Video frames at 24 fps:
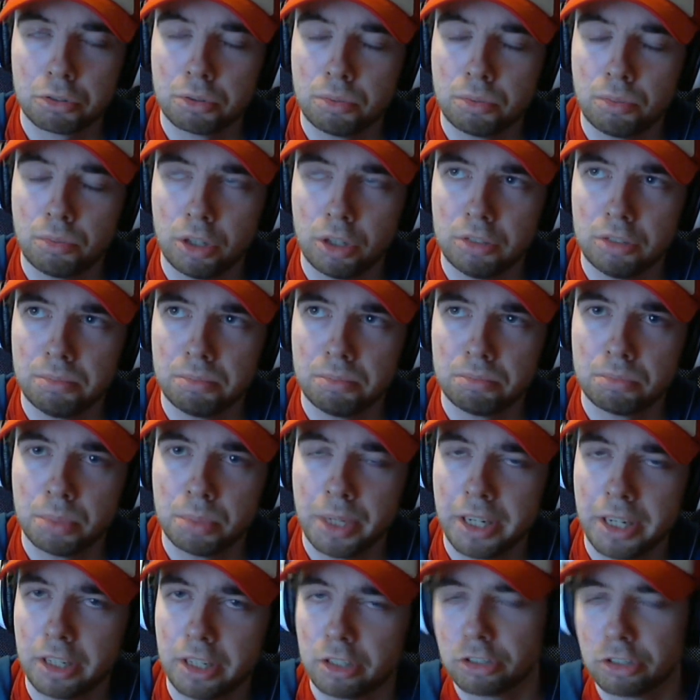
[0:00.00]
one
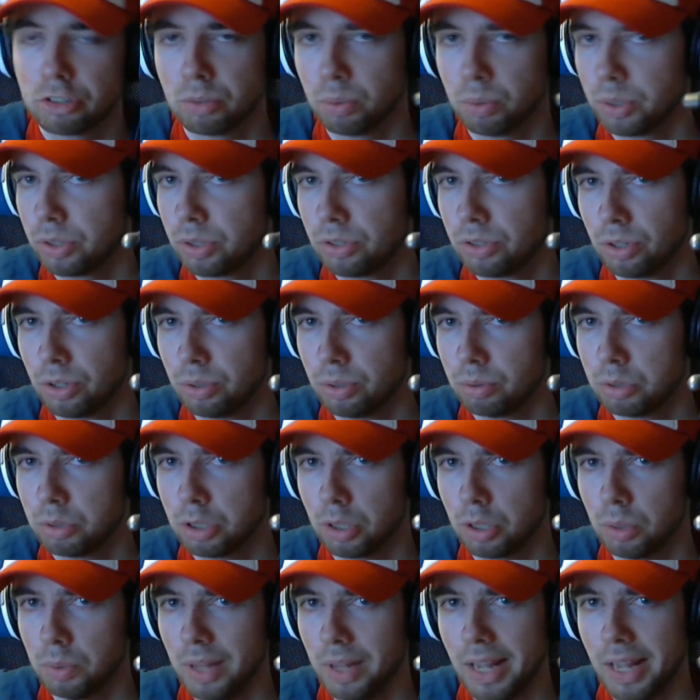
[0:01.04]
break because there was no
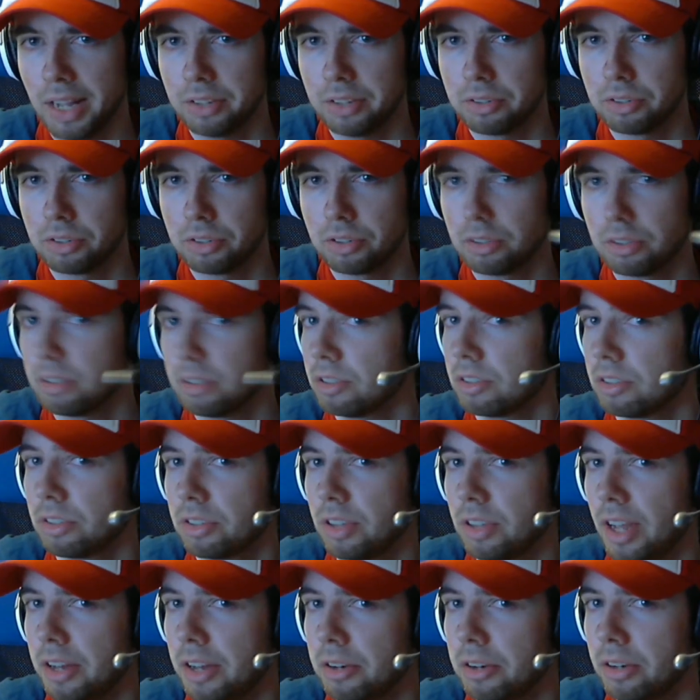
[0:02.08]
show last
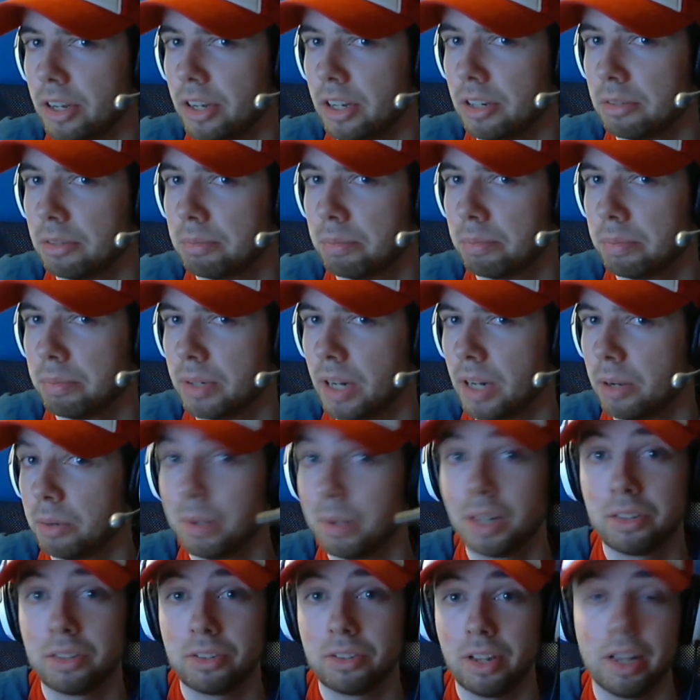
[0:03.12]
Saturday. But now
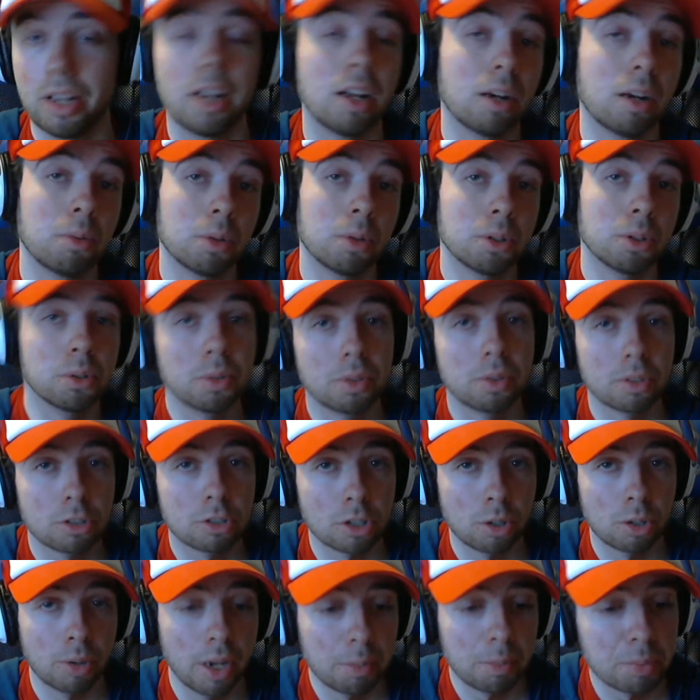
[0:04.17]
Wednesday and we're doing the
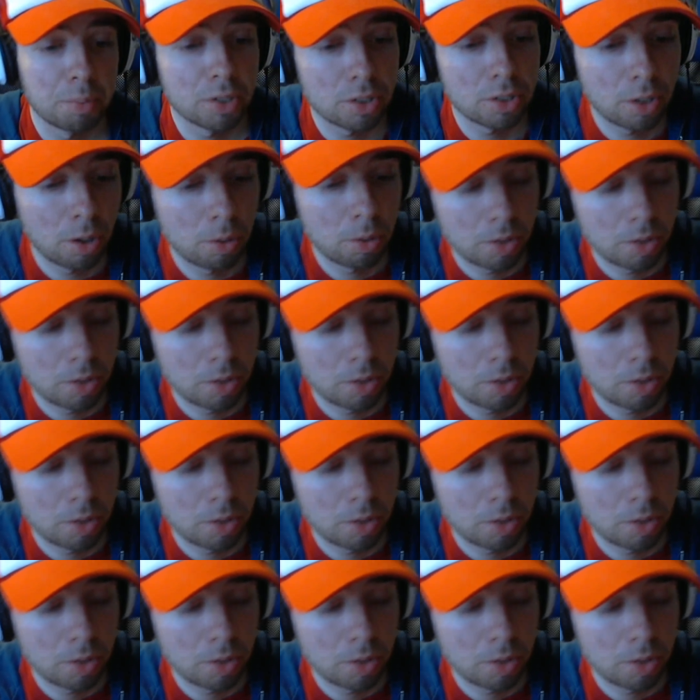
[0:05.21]
show episode